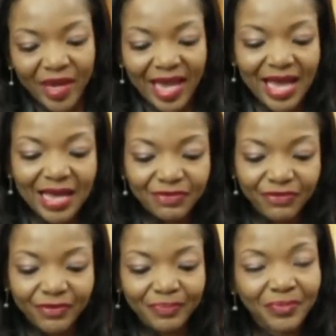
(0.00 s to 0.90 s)
we
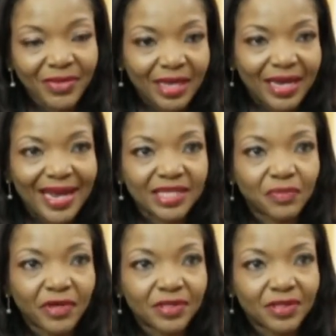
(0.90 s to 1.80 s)
have an
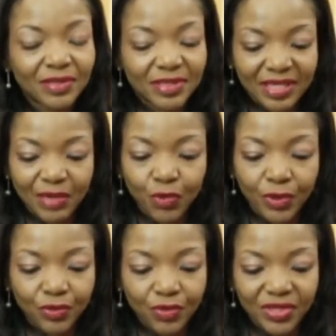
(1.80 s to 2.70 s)
expert,
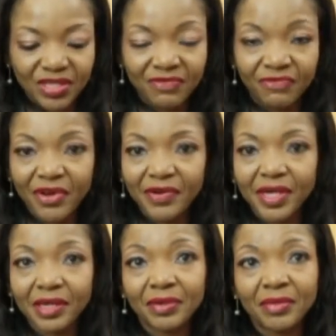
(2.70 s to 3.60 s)
someone who is
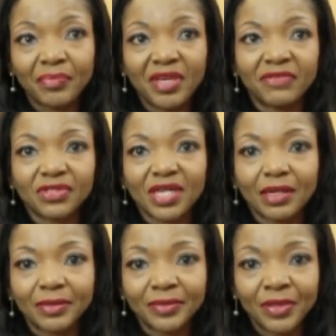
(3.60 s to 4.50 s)
very
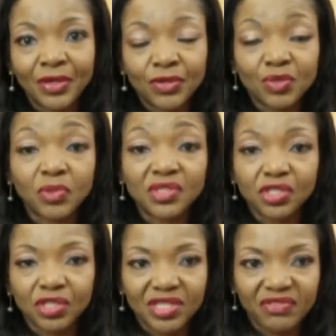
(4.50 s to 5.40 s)
pivotal, whose
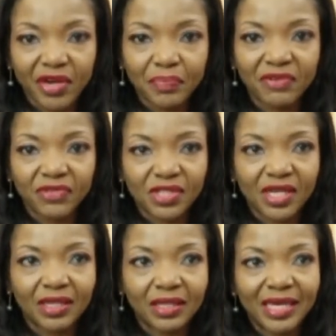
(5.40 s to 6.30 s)
position is very
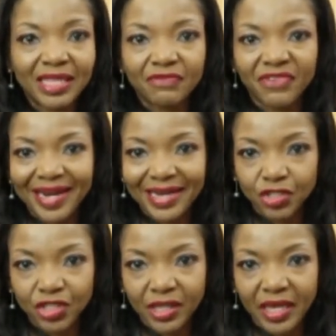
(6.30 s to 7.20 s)
pivotal in the
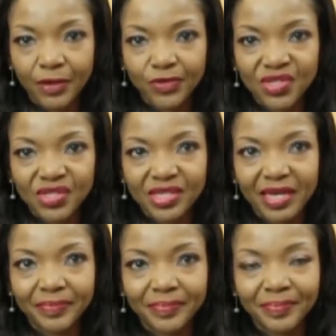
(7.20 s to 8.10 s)
financial
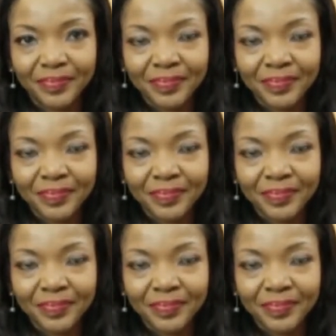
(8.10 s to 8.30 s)
ecosystem